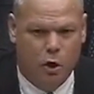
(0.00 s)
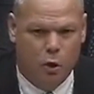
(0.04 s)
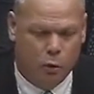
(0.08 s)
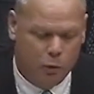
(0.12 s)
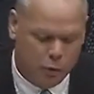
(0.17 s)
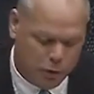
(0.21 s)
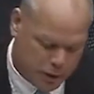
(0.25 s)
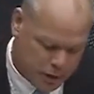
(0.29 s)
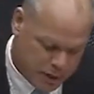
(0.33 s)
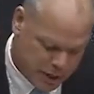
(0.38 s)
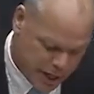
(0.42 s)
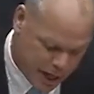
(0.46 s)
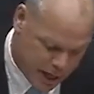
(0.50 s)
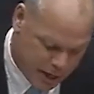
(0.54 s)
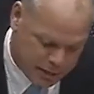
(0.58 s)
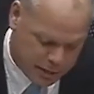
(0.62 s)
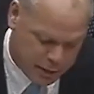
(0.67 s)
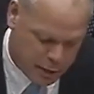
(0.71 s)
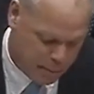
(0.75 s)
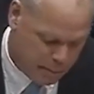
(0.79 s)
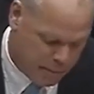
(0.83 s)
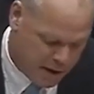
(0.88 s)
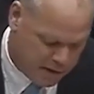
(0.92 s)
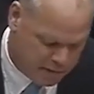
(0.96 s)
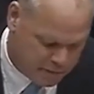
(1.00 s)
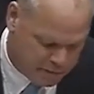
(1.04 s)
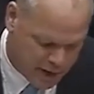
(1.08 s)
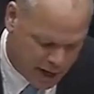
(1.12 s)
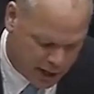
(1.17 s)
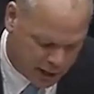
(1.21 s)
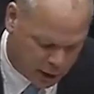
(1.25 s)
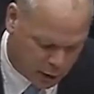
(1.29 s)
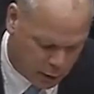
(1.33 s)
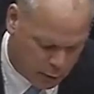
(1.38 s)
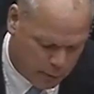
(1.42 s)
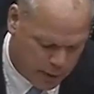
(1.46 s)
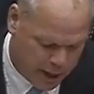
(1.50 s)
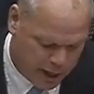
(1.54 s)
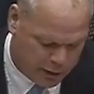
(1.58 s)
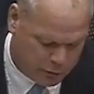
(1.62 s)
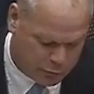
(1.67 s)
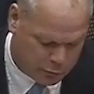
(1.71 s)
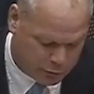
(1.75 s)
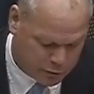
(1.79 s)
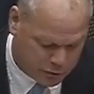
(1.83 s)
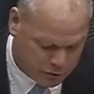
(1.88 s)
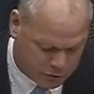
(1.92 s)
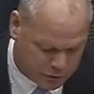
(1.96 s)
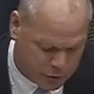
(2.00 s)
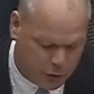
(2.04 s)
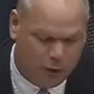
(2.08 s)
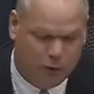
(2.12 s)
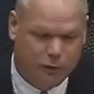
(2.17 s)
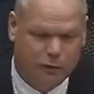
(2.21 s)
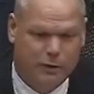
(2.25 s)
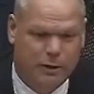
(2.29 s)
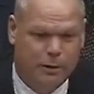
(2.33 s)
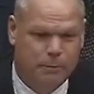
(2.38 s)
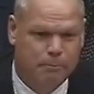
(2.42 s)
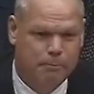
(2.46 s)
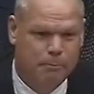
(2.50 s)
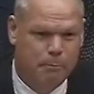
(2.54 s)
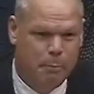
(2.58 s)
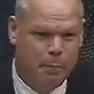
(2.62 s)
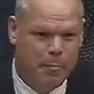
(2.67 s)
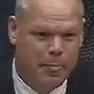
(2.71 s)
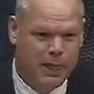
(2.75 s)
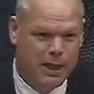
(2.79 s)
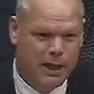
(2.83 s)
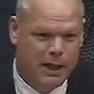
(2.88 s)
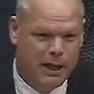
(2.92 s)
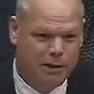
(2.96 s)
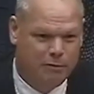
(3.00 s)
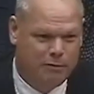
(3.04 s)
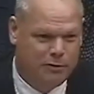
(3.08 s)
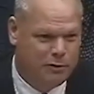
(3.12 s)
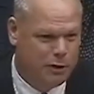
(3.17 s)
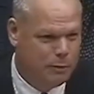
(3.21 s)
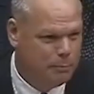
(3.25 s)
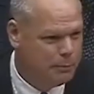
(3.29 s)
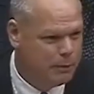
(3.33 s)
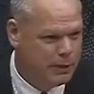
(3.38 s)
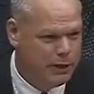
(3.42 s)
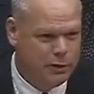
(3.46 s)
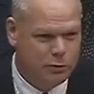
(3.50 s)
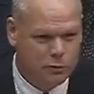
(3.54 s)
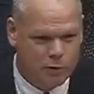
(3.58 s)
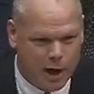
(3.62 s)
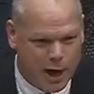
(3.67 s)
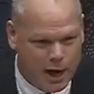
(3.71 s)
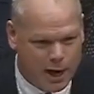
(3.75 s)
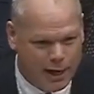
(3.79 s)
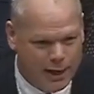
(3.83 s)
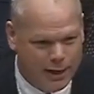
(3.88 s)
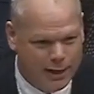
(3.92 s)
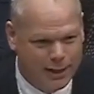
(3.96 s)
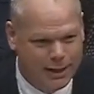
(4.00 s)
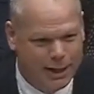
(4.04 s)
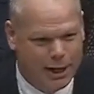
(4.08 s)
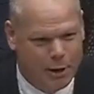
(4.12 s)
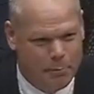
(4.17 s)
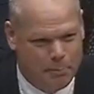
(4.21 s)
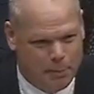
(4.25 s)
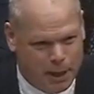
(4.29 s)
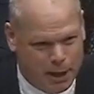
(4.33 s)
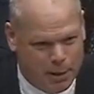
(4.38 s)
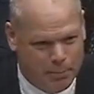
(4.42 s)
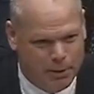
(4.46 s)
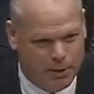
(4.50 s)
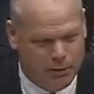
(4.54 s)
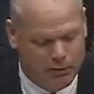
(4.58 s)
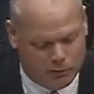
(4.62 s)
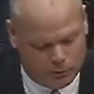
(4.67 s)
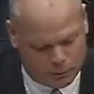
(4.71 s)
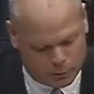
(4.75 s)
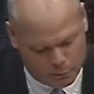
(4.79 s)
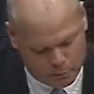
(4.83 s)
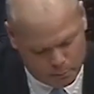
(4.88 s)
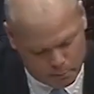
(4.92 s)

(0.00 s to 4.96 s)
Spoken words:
or the death that may follow as a result of simply drying a baby's